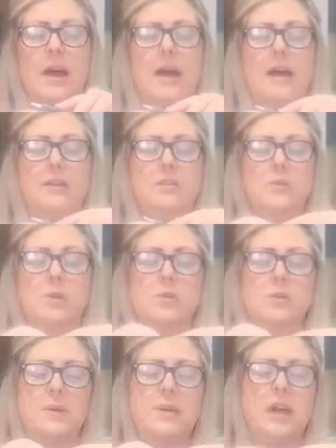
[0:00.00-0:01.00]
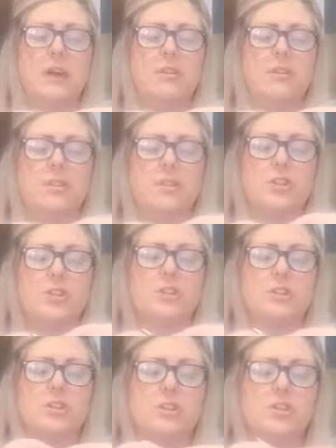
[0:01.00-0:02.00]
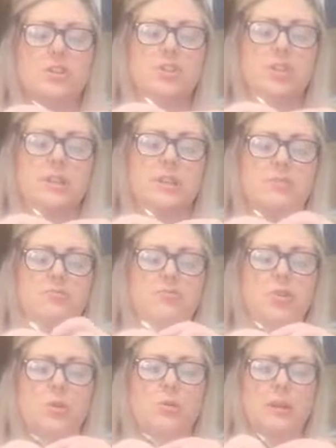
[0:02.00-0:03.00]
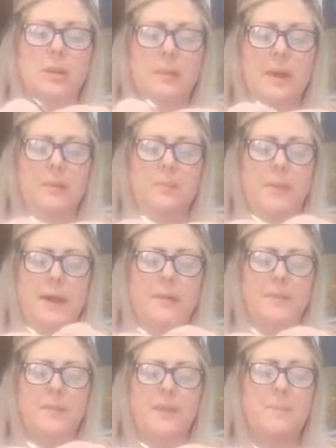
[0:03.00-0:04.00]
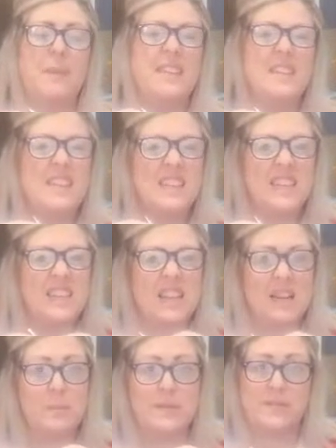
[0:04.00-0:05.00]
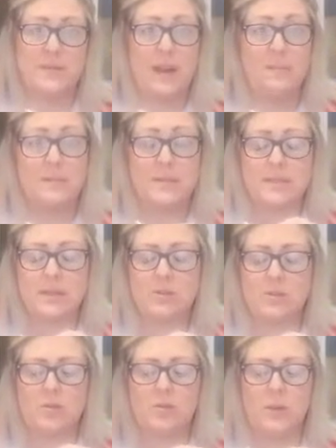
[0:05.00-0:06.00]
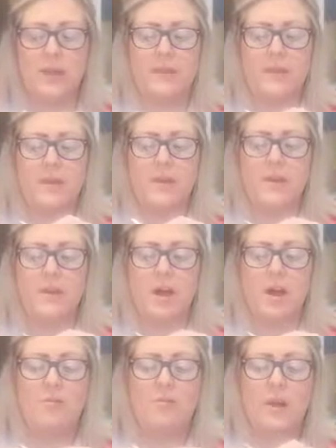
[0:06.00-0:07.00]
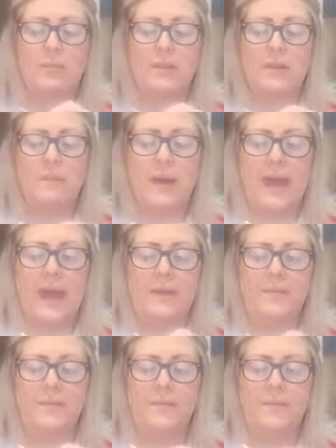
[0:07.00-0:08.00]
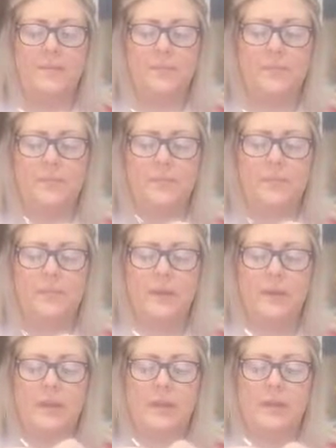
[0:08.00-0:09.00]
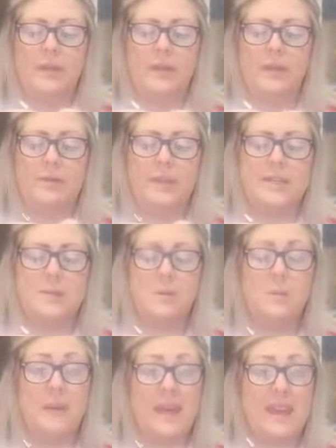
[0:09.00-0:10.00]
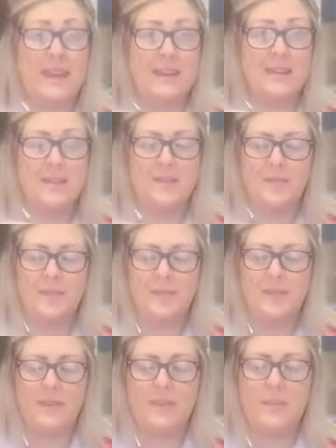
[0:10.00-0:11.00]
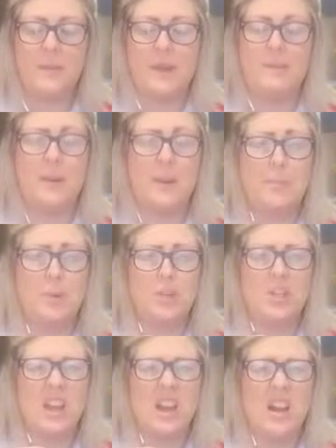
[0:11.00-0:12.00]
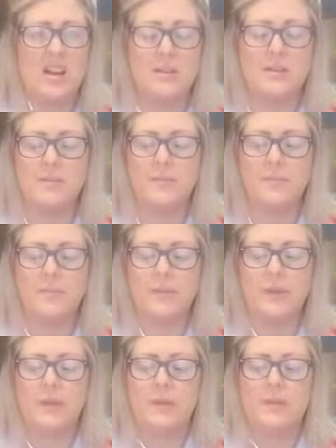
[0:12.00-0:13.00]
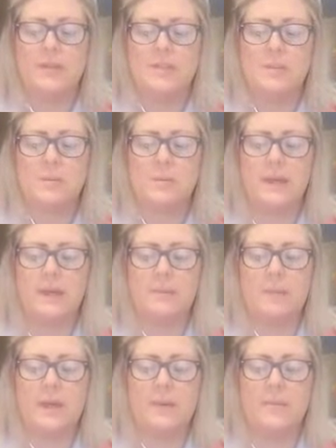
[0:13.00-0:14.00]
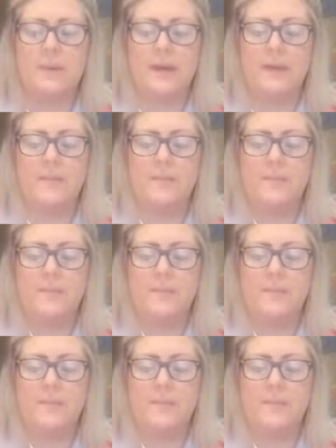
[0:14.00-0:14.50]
and we're going to encourage the children to just roll the paper. They may need a little bit of help to start off with around the pen. Now this will make the paper, push it hard, this will make the paper